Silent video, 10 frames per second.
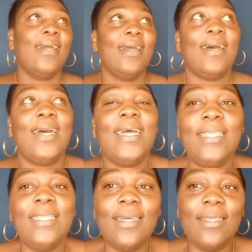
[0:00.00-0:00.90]
And
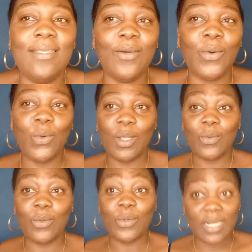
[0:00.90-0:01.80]
uh, the all
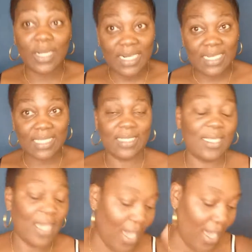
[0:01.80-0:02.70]
works,
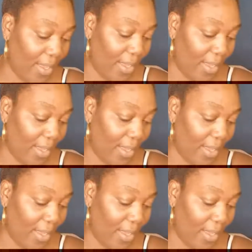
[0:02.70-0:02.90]
yeah.